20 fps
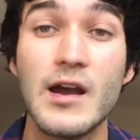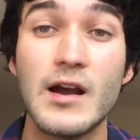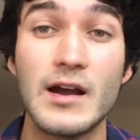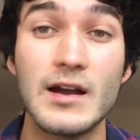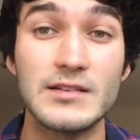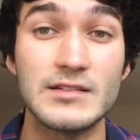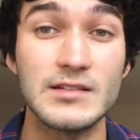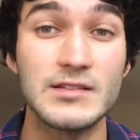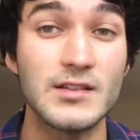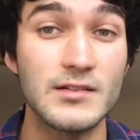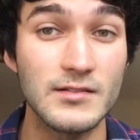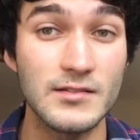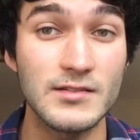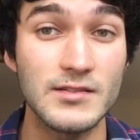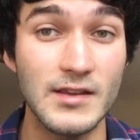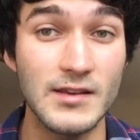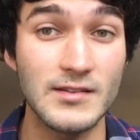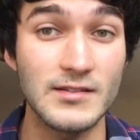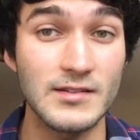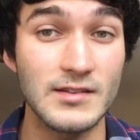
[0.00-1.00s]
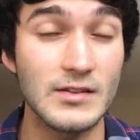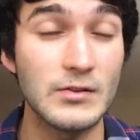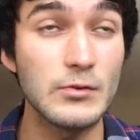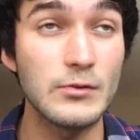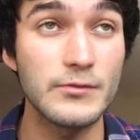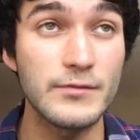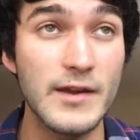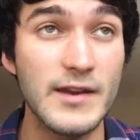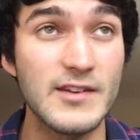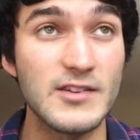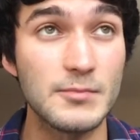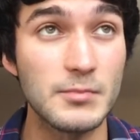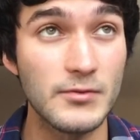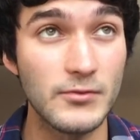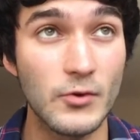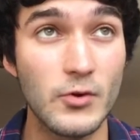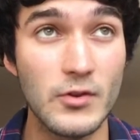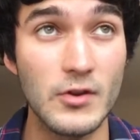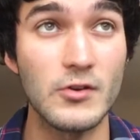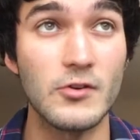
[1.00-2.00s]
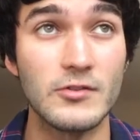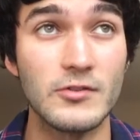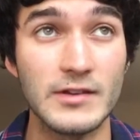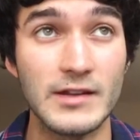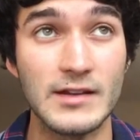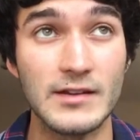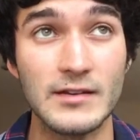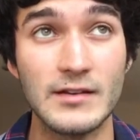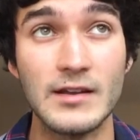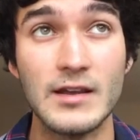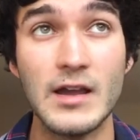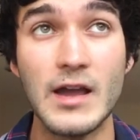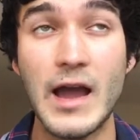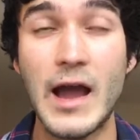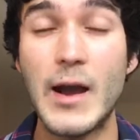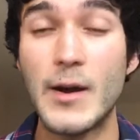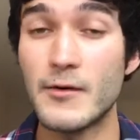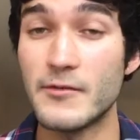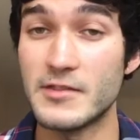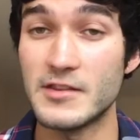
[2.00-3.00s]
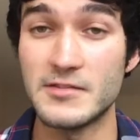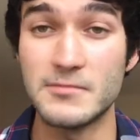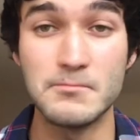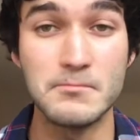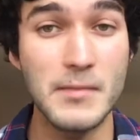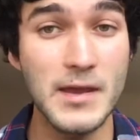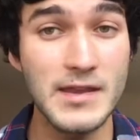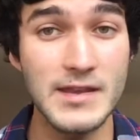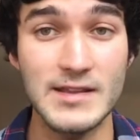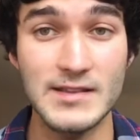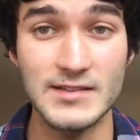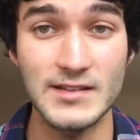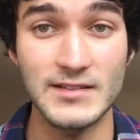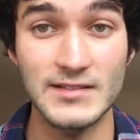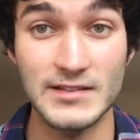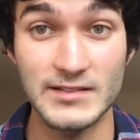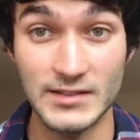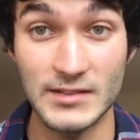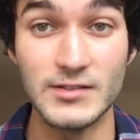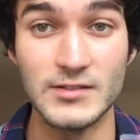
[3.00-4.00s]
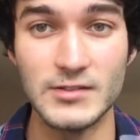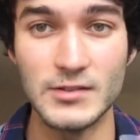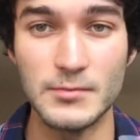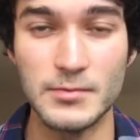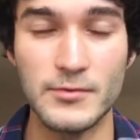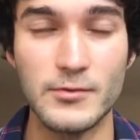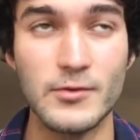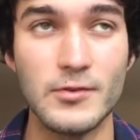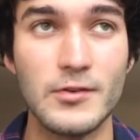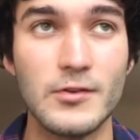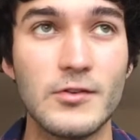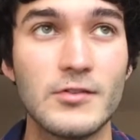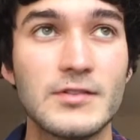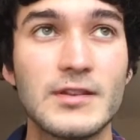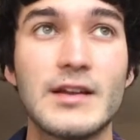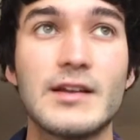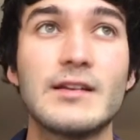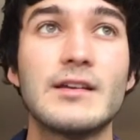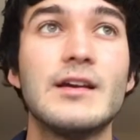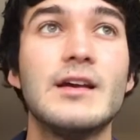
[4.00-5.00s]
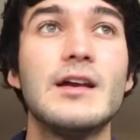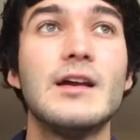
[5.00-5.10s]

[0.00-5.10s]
I did those things, in all fairness, before the lockdown. However, there's many things I didn't do before the lockdown.